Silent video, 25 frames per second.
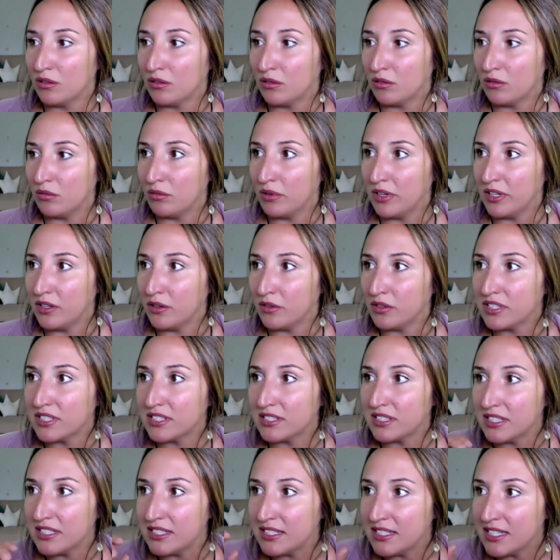We notice
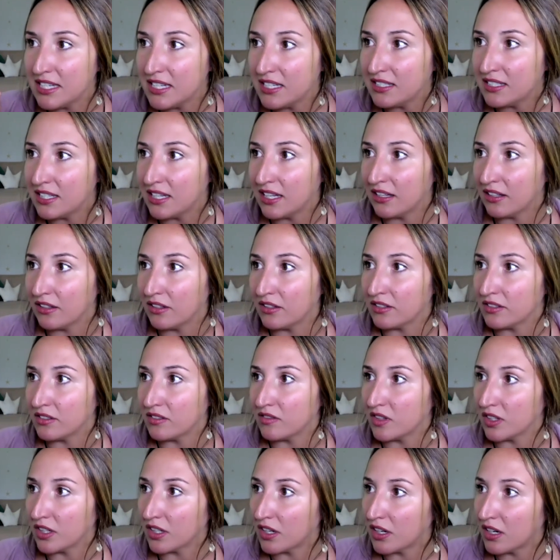the details of
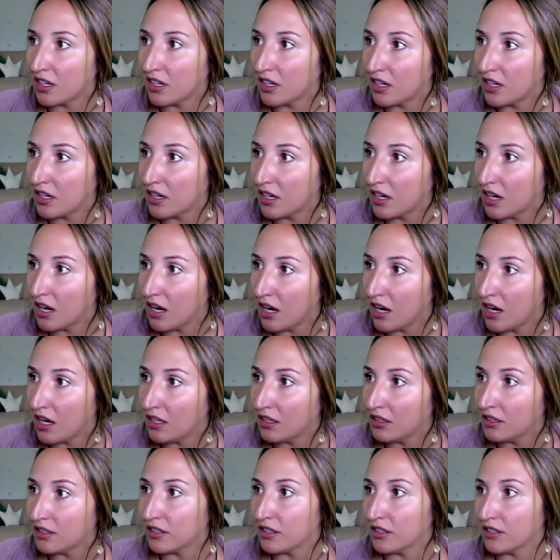the
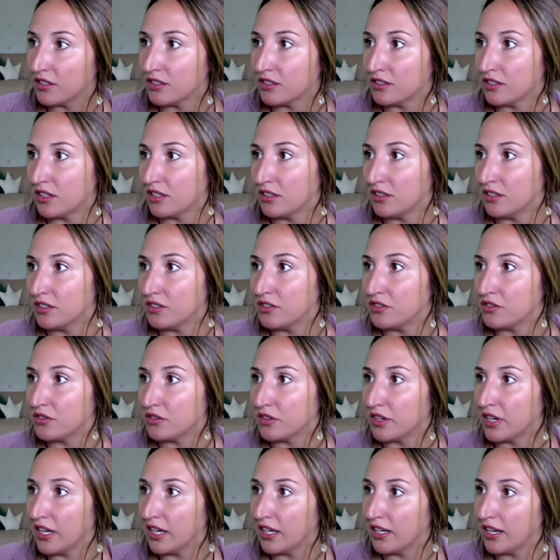colors on the
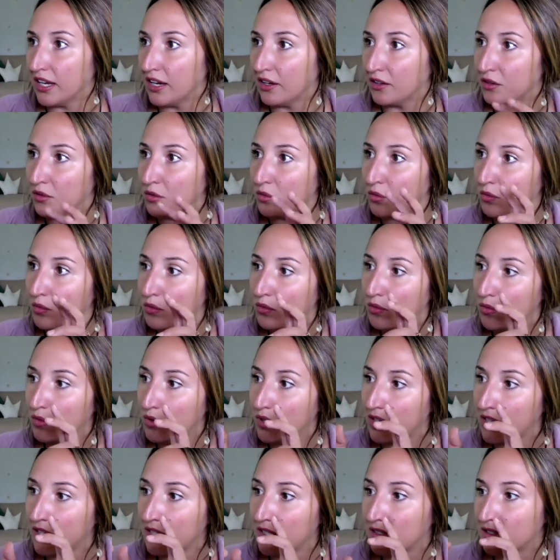tree and how the
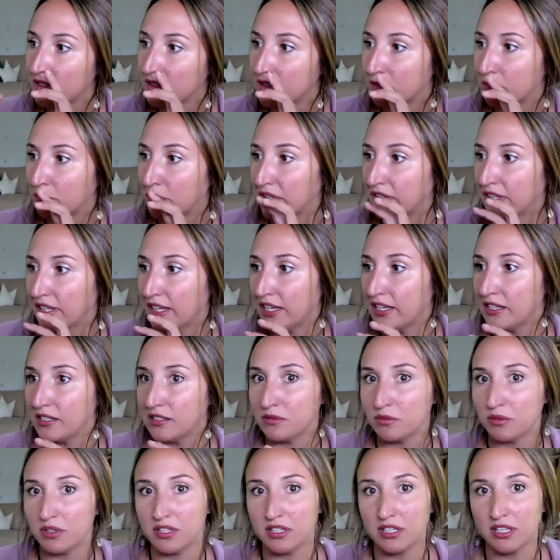wind plays
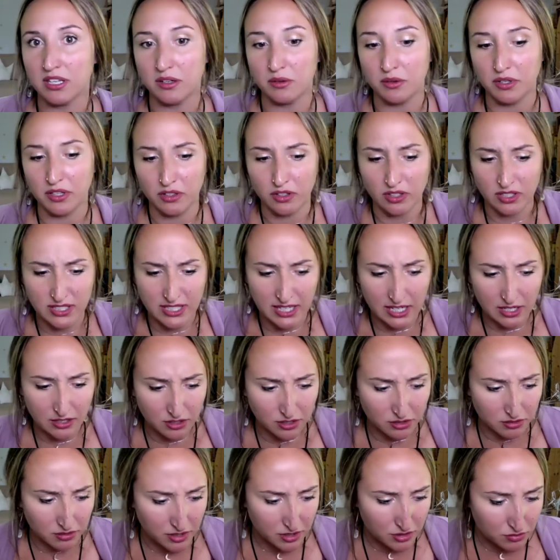with it. We look down
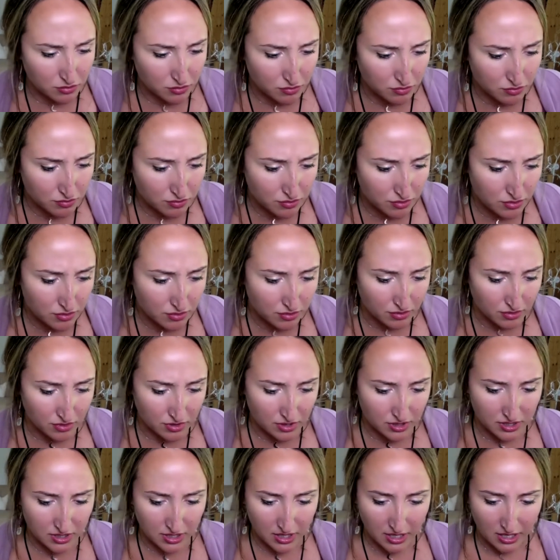to its
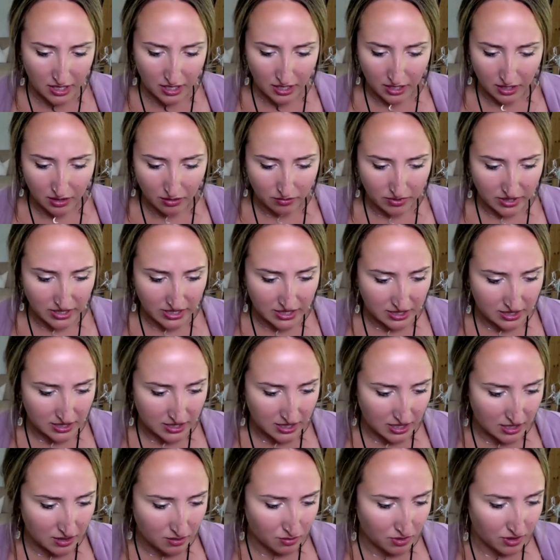roots and we
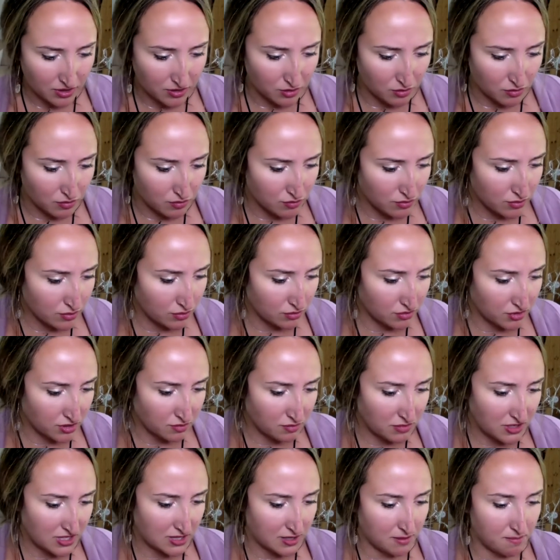see where the roots
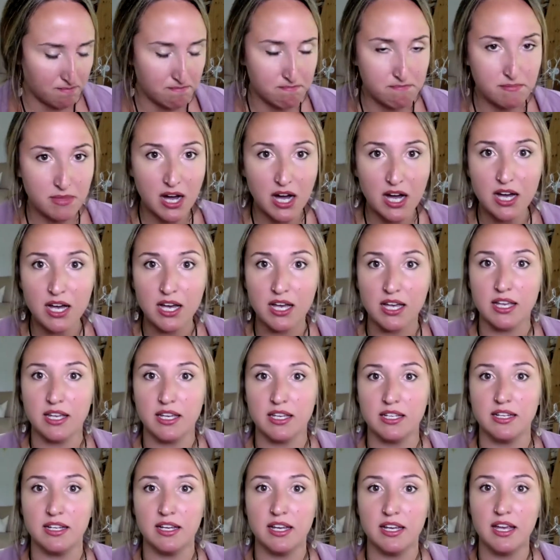meet the
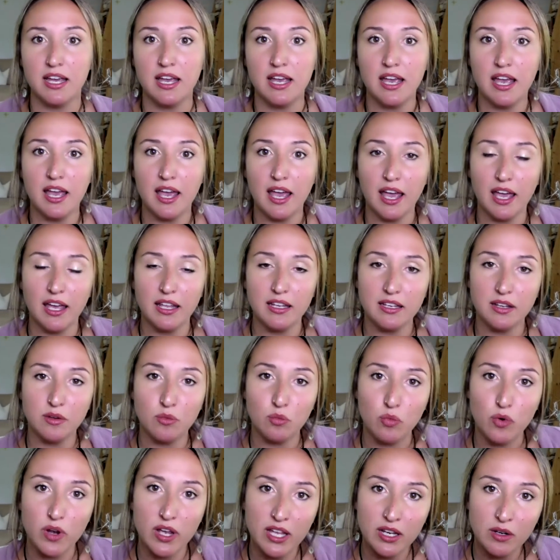mud. And
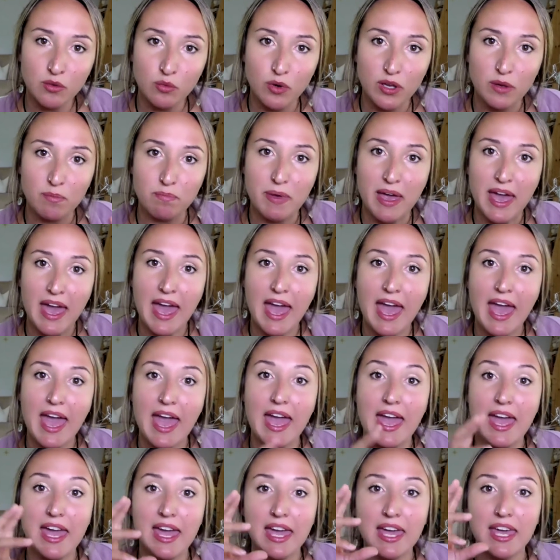when we
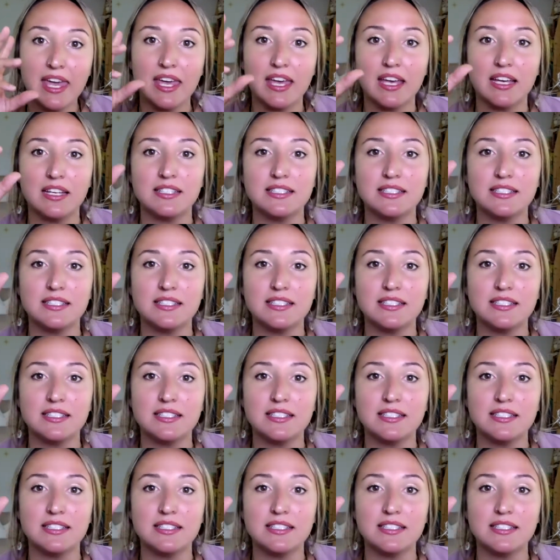pay